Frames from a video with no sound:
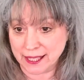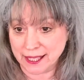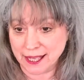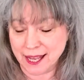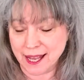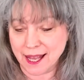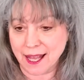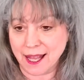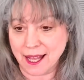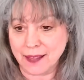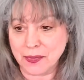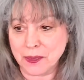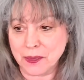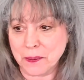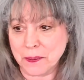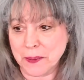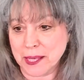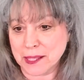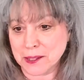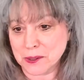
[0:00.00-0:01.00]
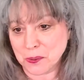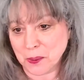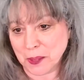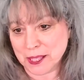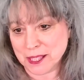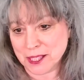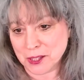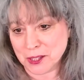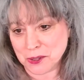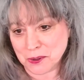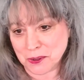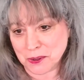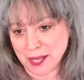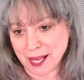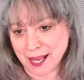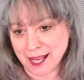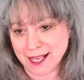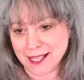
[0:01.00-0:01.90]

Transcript: and the best way to do that,